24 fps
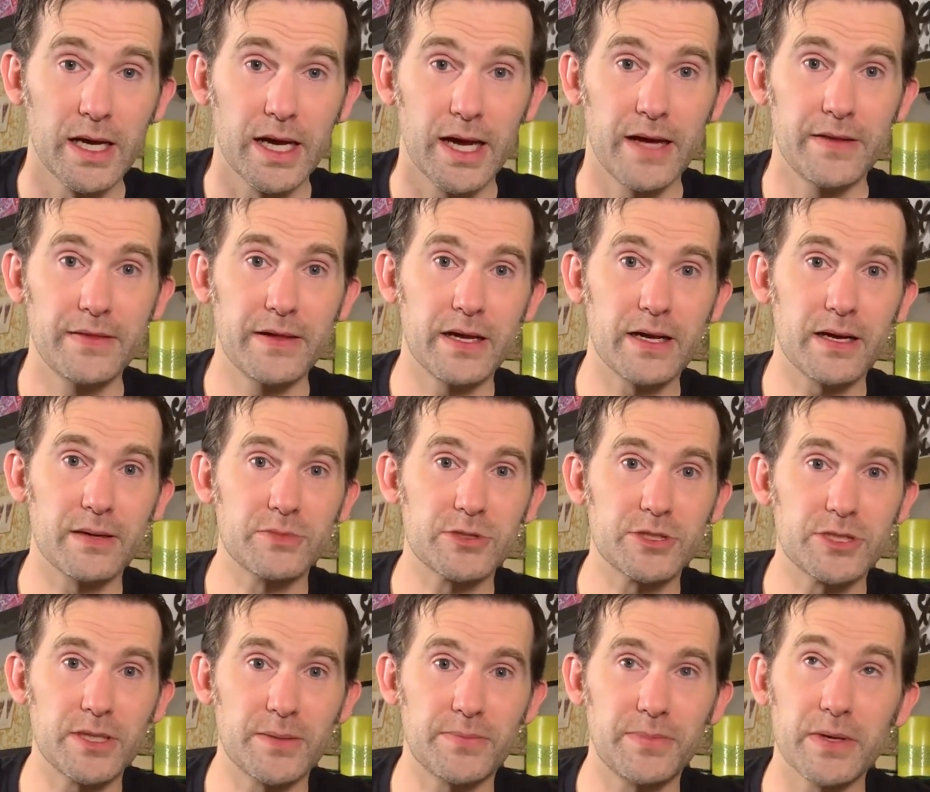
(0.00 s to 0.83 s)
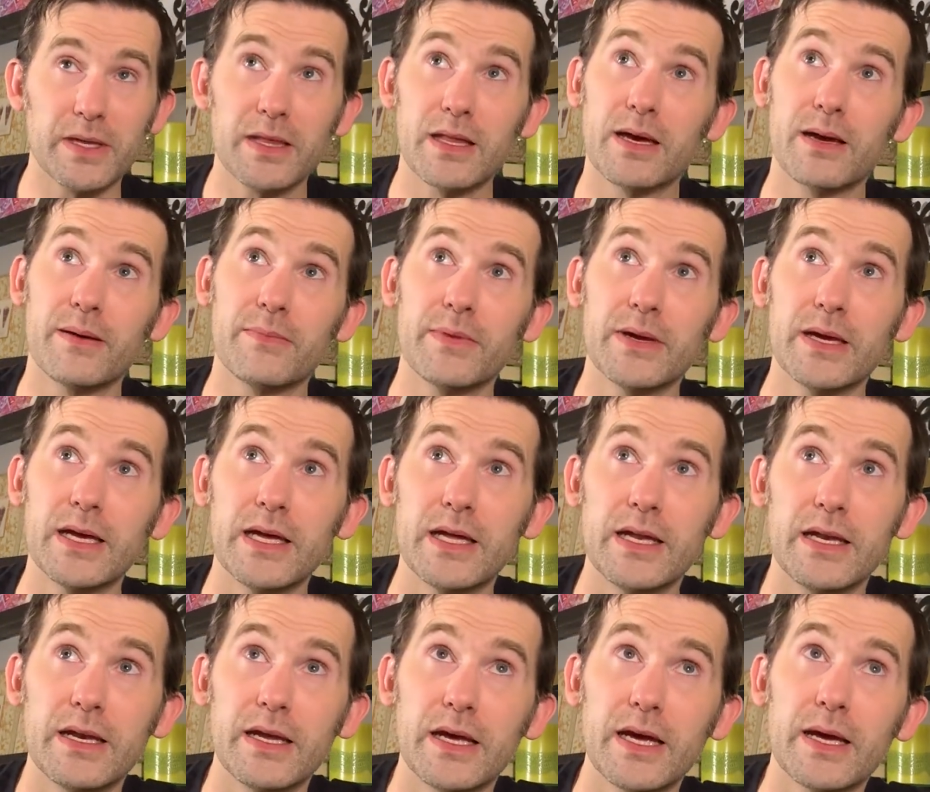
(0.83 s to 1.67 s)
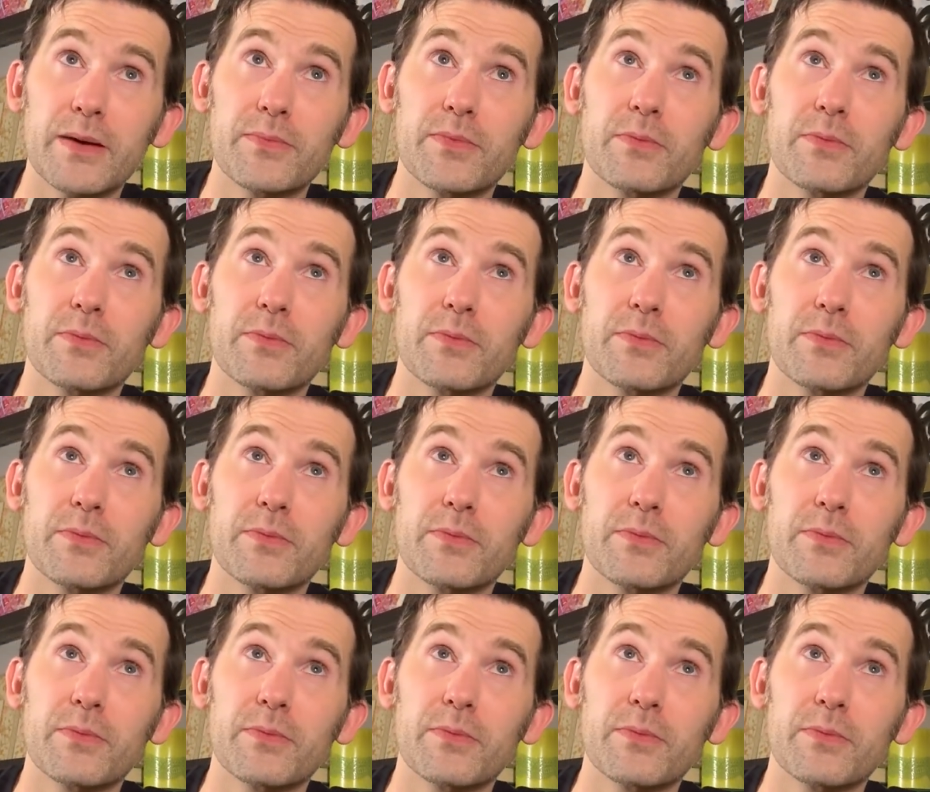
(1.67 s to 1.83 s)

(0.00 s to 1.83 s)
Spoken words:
and then I'm shipping them in